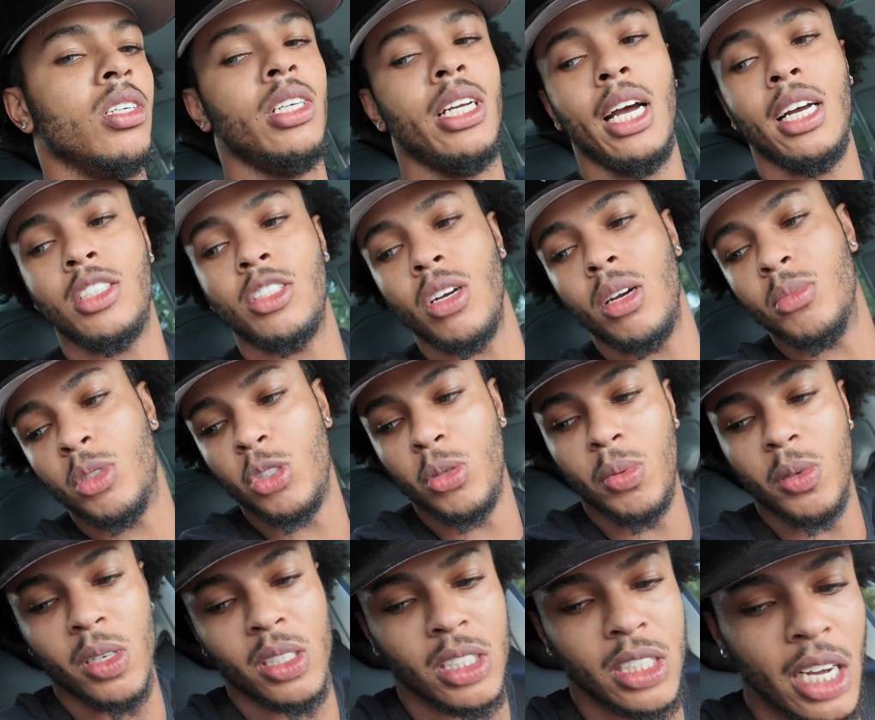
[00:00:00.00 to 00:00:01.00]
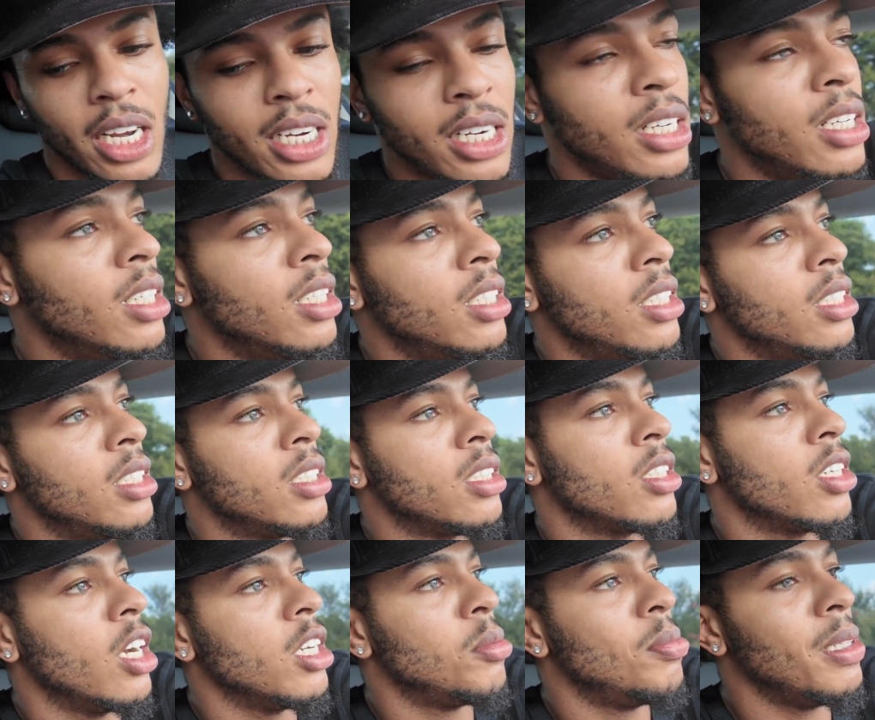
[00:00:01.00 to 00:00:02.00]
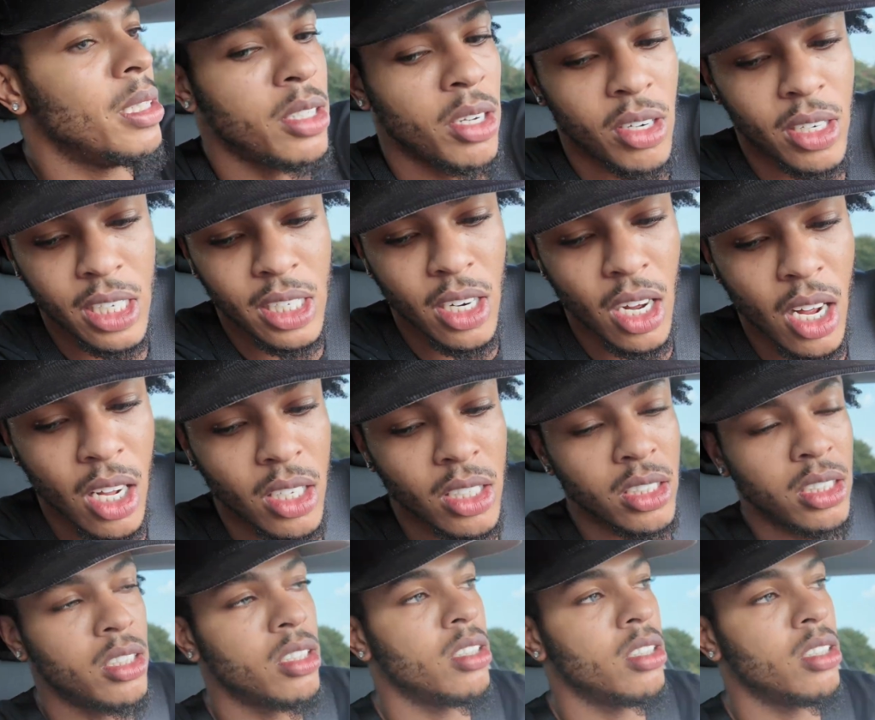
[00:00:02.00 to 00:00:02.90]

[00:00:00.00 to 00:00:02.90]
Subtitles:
Yeah, so I'm super excited. Cost me $30